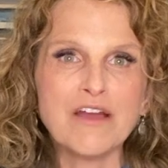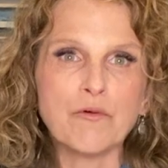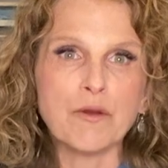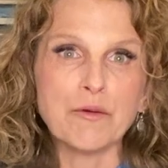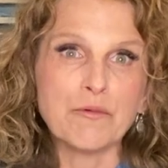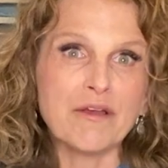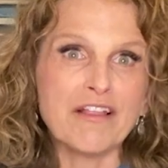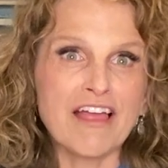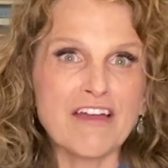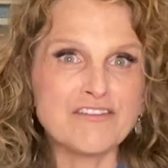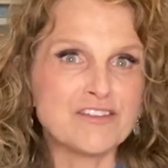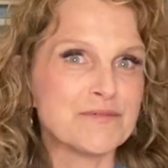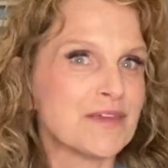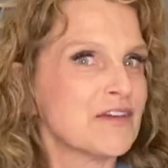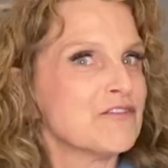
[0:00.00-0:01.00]
We will
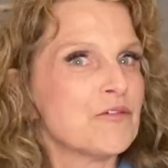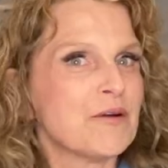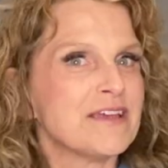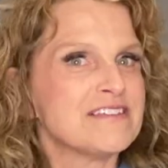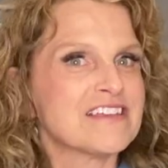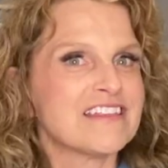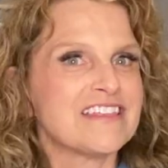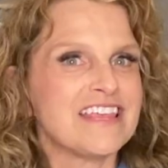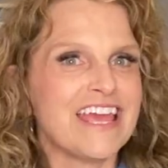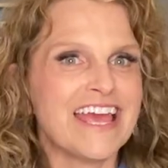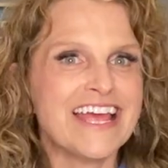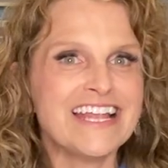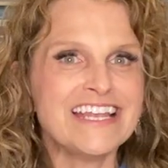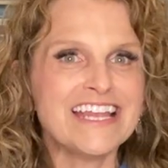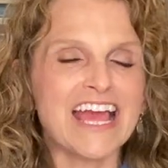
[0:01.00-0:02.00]
have some giveaways at the
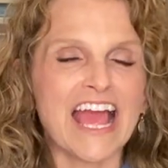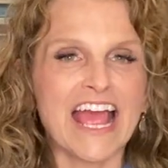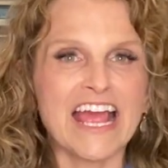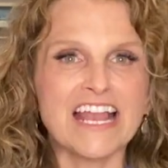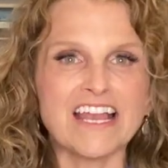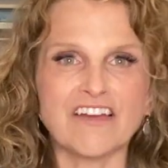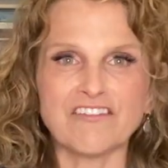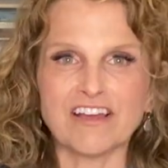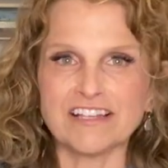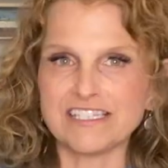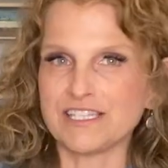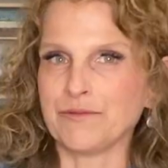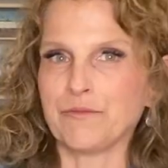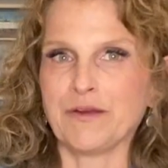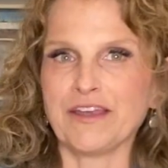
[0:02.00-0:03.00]
end, and I've got
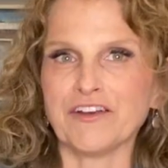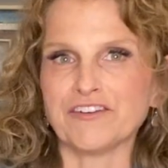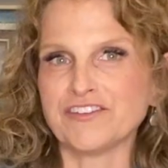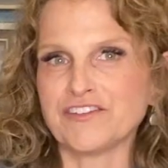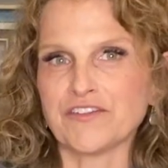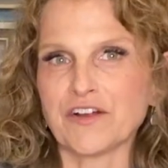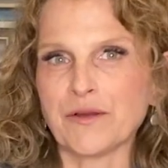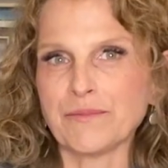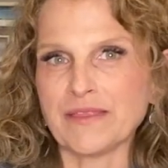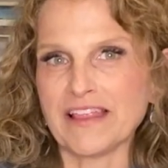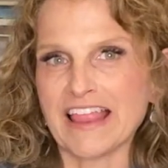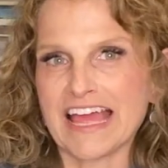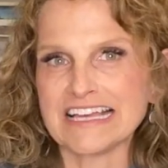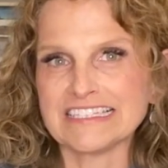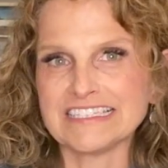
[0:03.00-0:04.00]
some winners from the
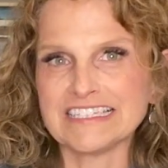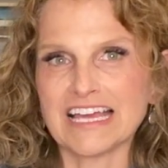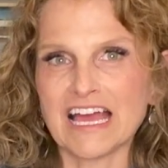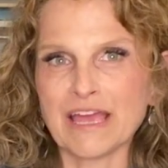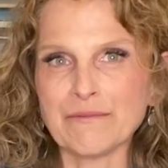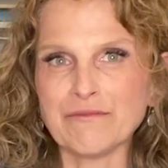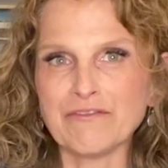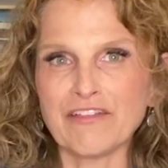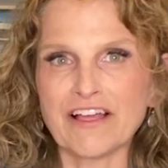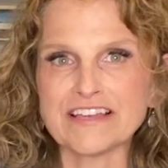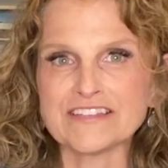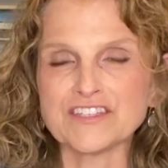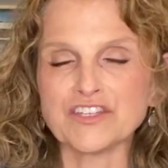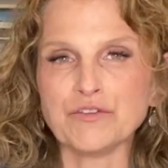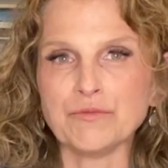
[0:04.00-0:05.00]
last time,
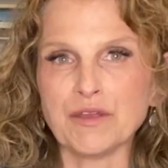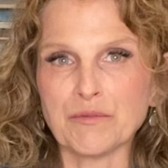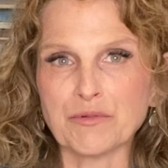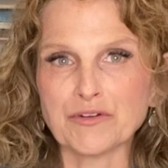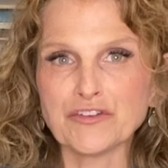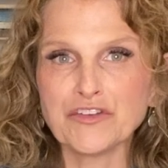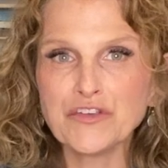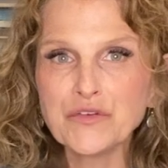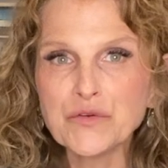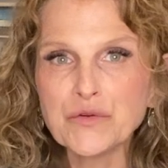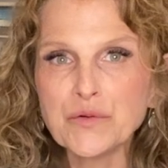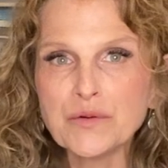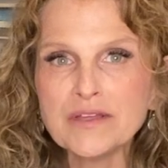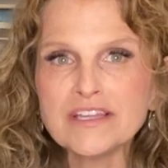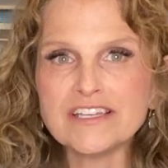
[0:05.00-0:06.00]
Flosstube number
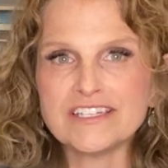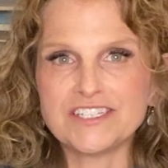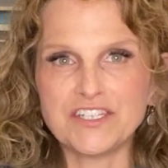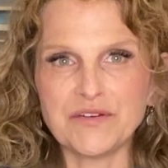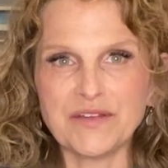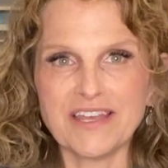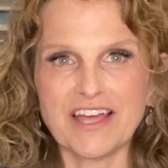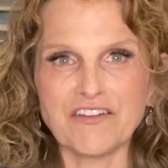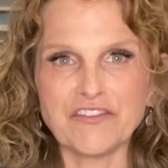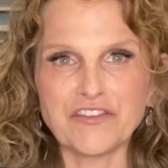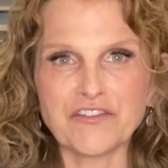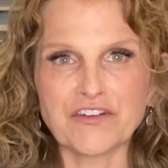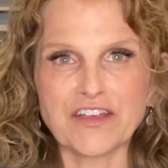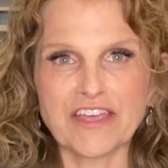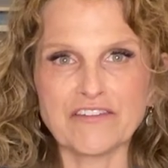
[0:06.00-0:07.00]
2, to
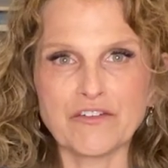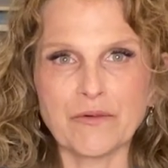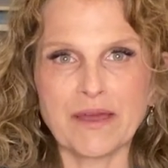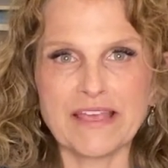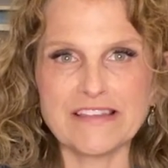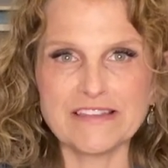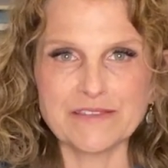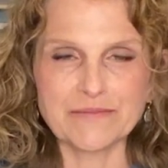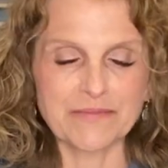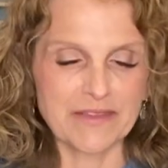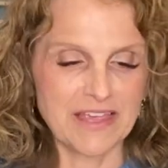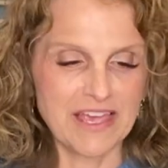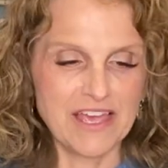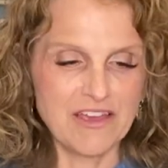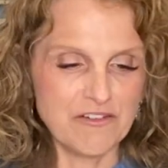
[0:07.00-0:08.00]
announce for giveaways.
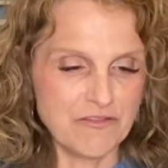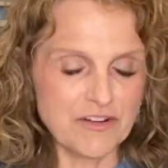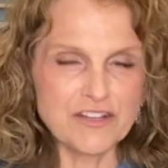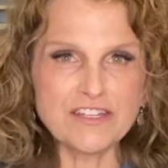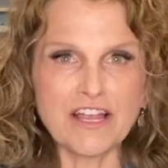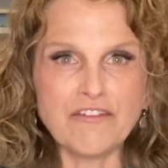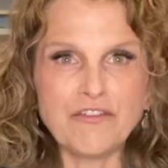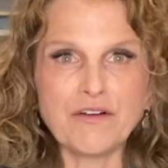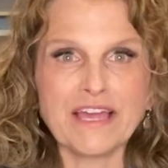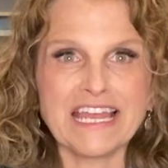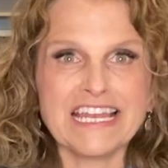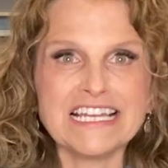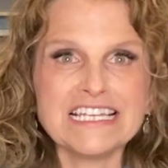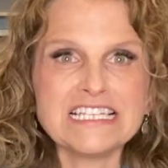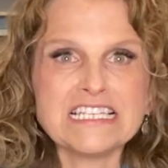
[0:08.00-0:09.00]
First off, we'll
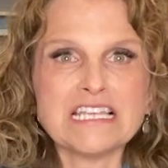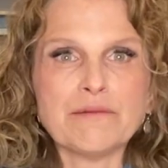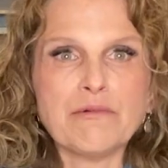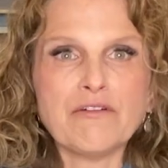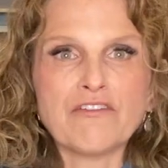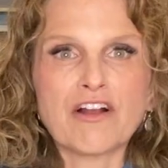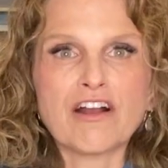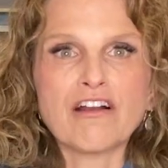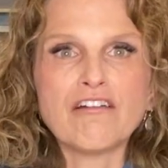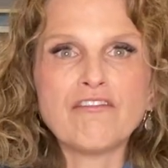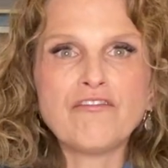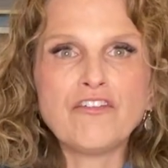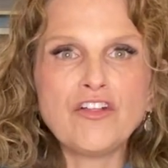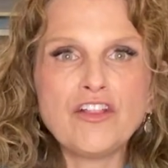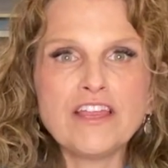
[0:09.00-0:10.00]
get into some of our
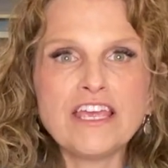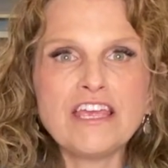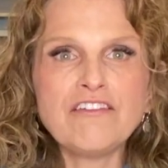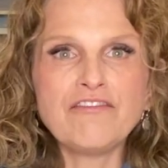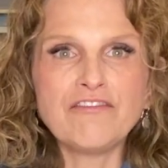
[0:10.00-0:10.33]
fully